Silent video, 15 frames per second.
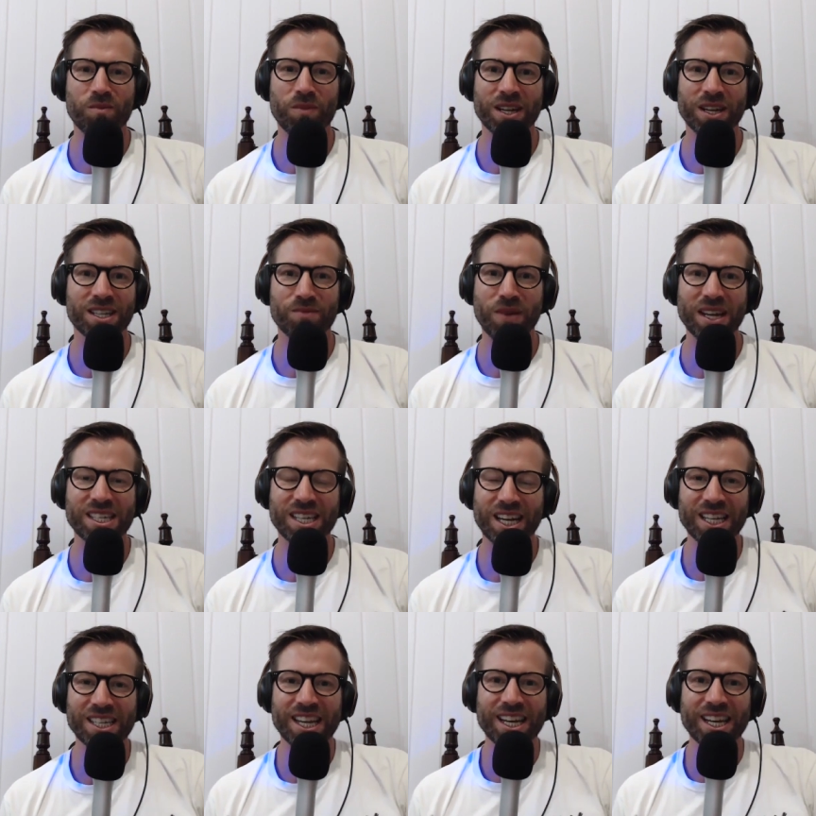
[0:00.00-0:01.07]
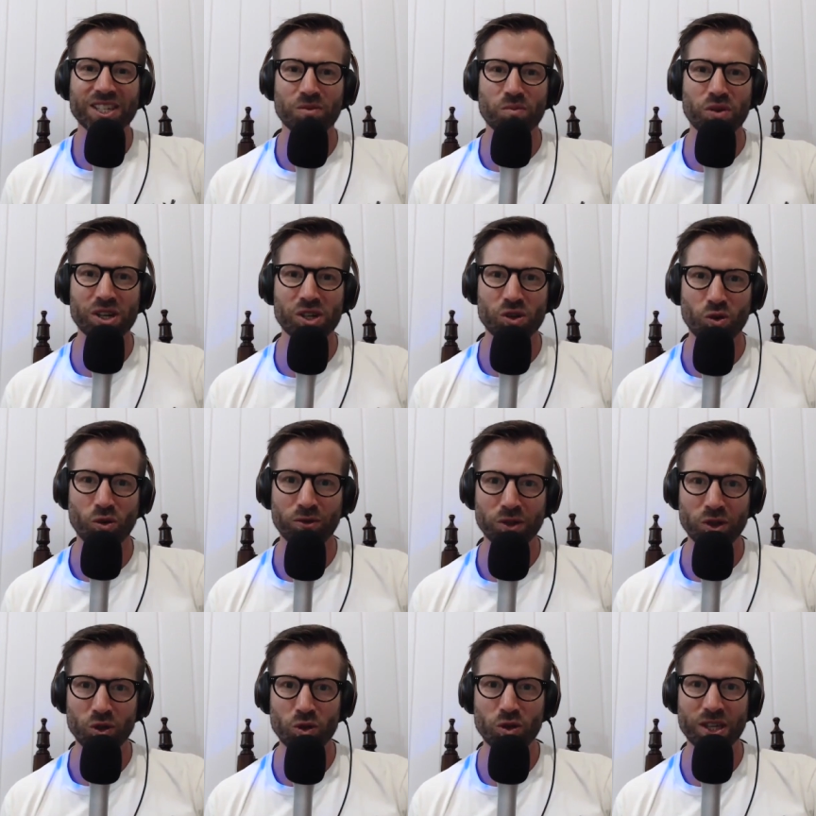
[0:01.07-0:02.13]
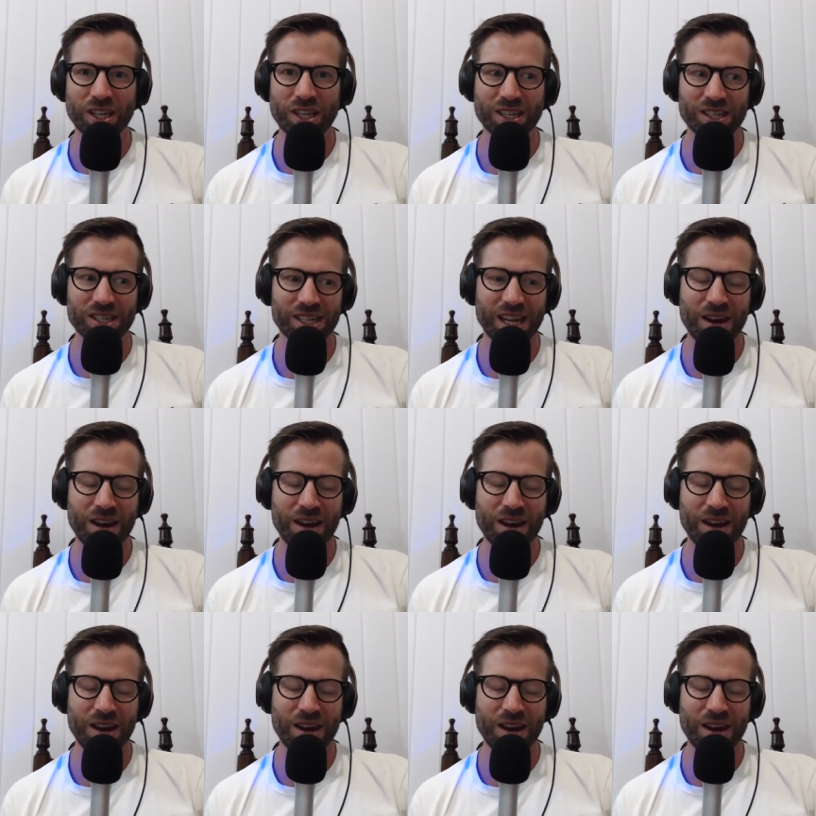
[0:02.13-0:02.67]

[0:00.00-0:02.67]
it basically takes the pressure off to do things.